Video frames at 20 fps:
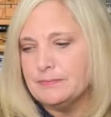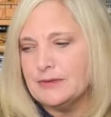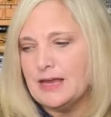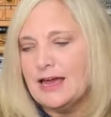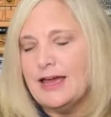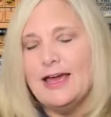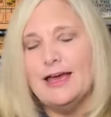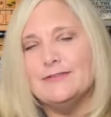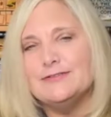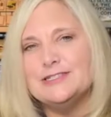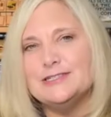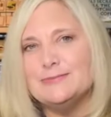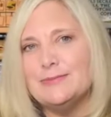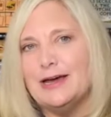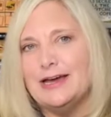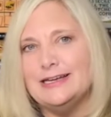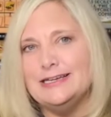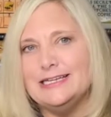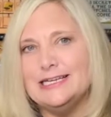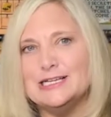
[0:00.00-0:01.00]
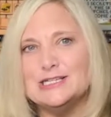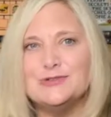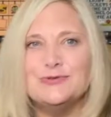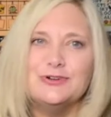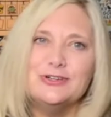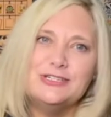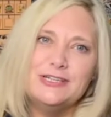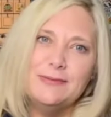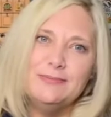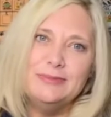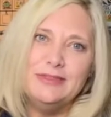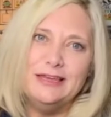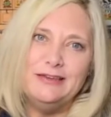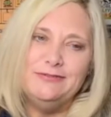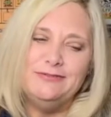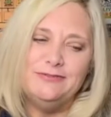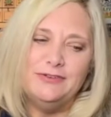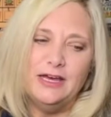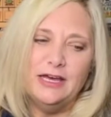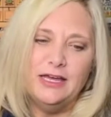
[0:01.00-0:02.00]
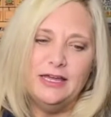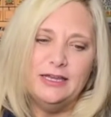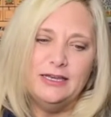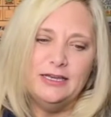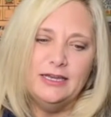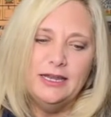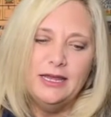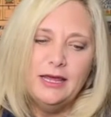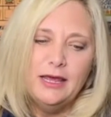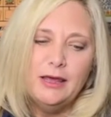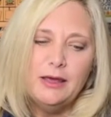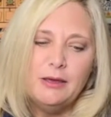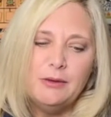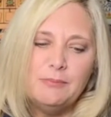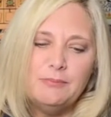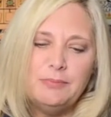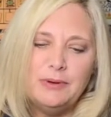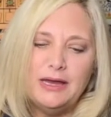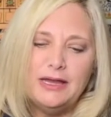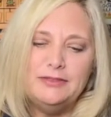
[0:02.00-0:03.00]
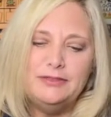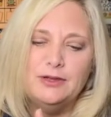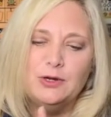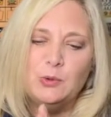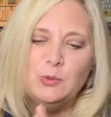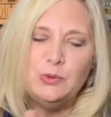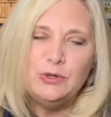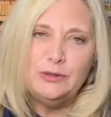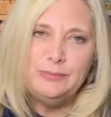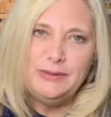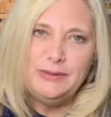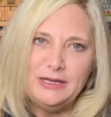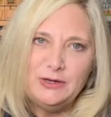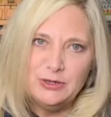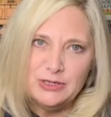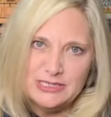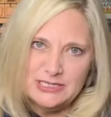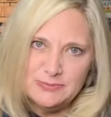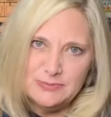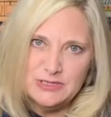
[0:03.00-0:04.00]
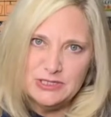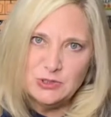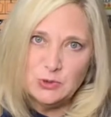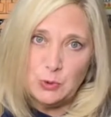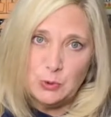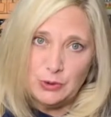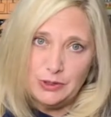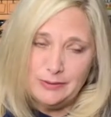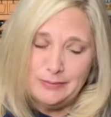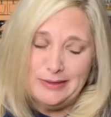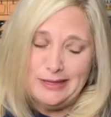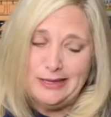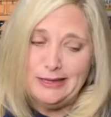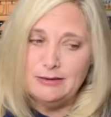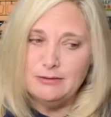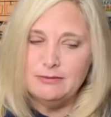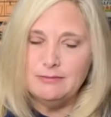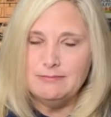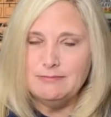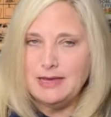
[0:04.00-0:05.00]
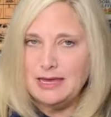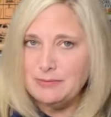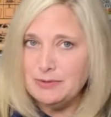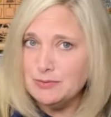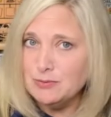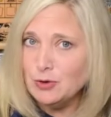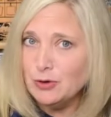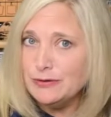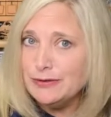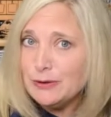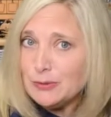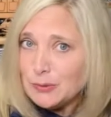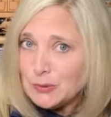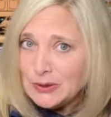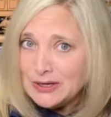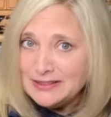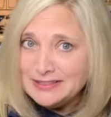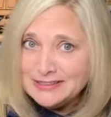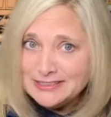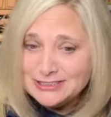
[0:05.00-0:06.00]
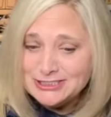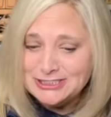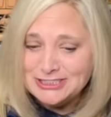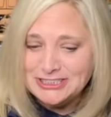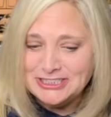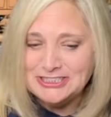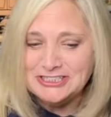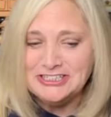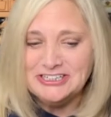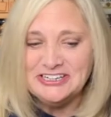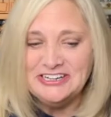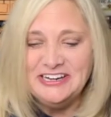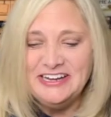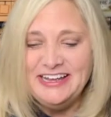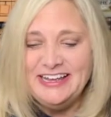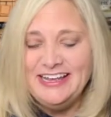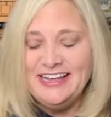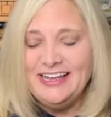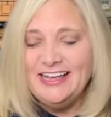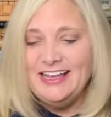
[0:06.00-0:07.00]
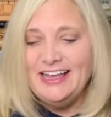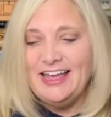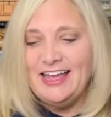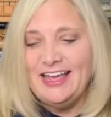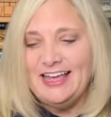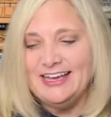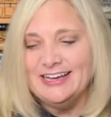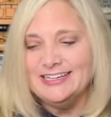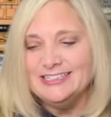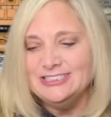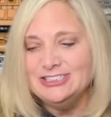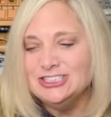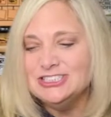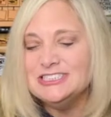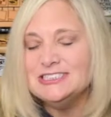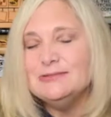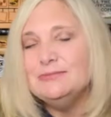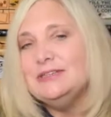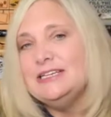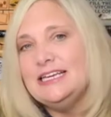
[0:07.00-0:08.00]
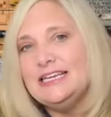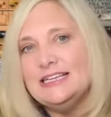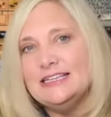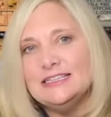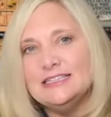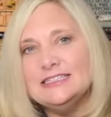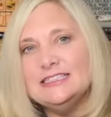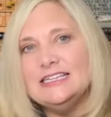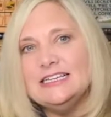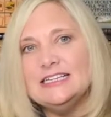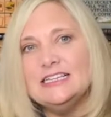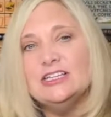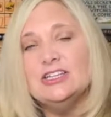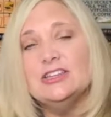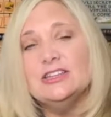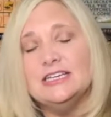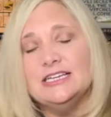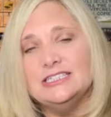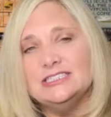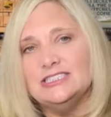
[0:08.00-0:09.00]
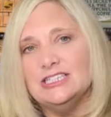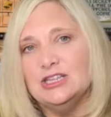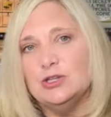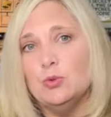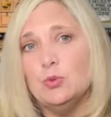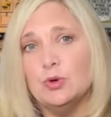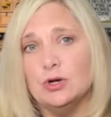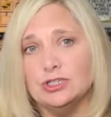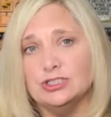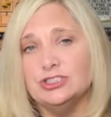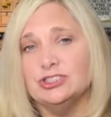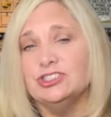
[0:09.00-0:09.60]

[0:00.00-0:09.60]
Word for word: I have some ideas for something fun, but there will Christmas ornament, maybe more than one this year, and just some neat, neat little things in the works.